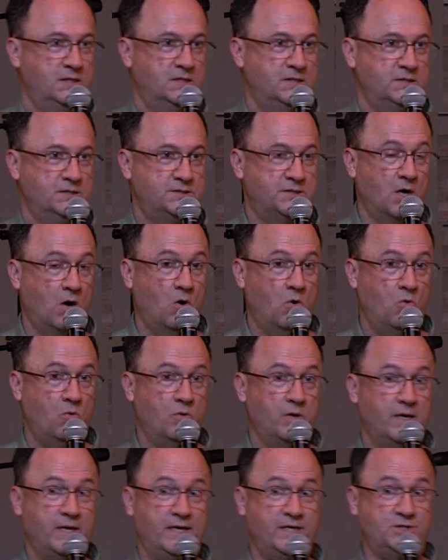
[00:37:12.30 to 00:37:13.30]

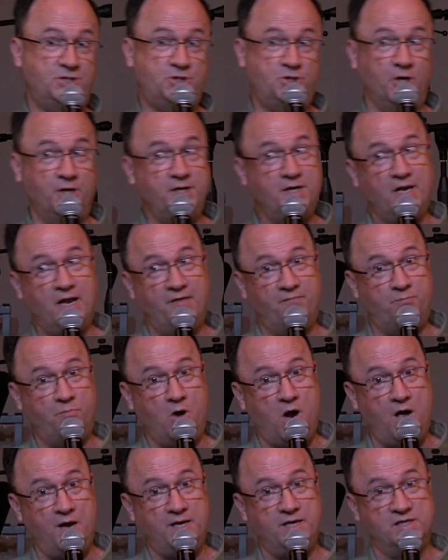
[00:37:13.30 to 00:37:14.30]
So he shouldn't have
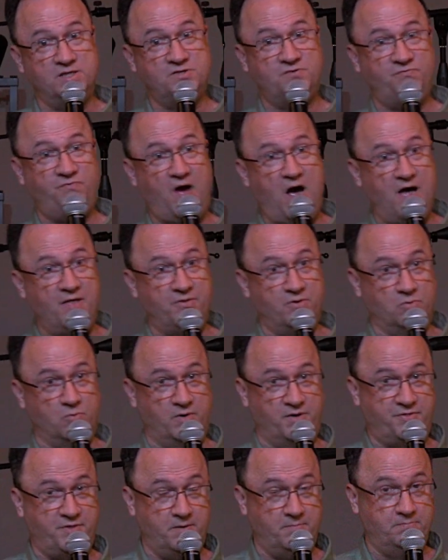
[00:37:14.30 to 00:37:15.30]
brought his father
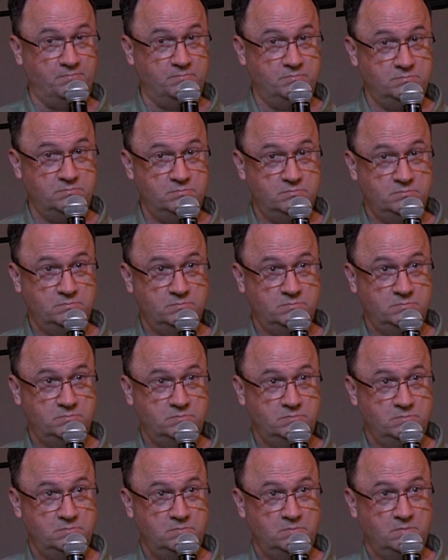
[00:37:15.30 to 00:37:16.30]
with him,
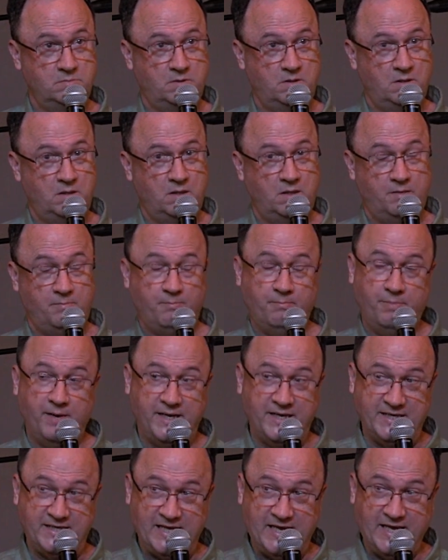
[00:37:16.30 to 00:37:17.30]
but
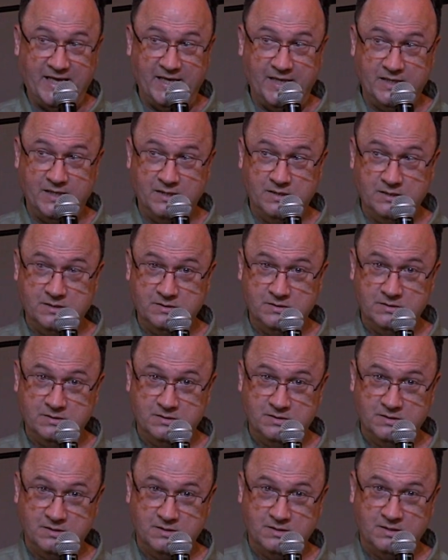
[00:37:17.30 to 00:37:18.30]
he did.
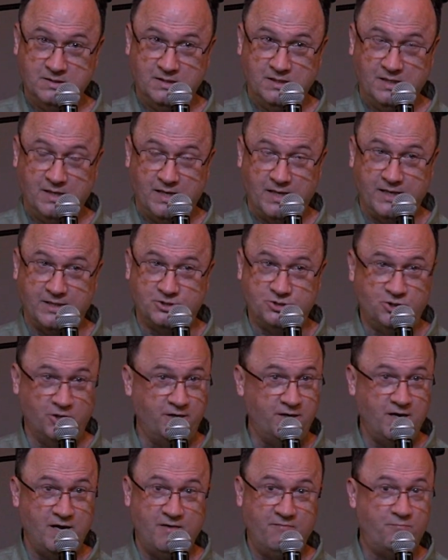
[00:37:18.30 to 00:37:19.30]

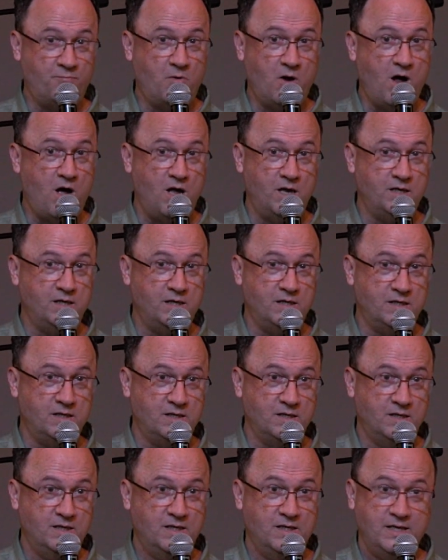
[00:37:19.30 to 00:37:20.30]
Shouldn't have brought
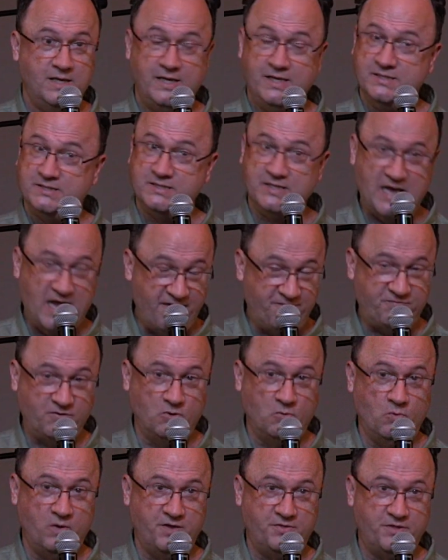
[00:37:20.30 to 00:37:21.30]
his nephew
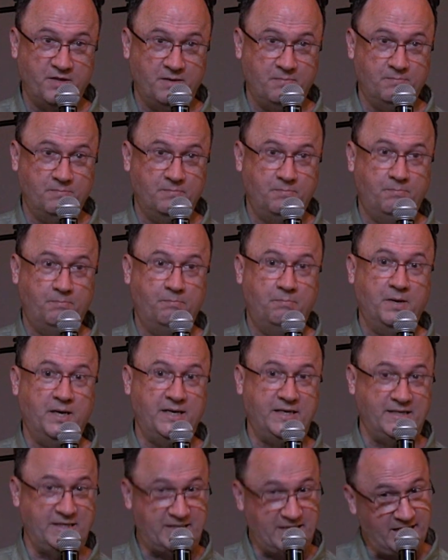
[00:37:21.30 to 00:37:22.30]
with him, but
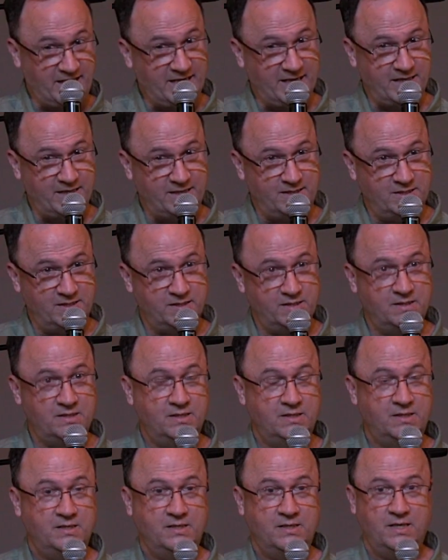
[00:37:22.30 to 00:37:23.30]
he did.
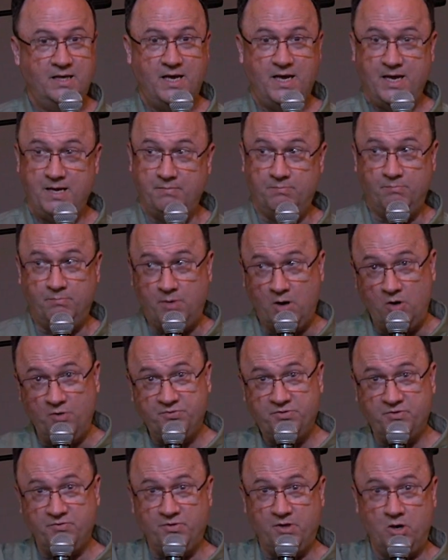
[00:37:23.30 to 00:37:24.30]
And
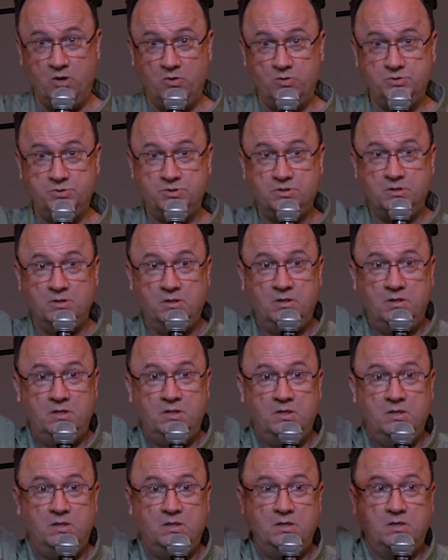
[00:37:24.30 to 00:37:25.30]
both of those
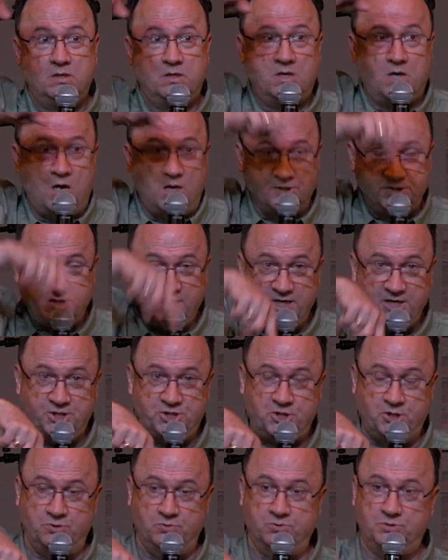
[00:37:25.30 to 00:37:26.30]
caused
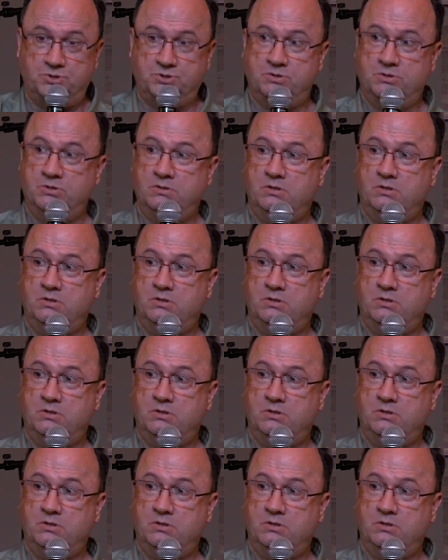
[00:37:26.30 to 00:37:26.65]
issues.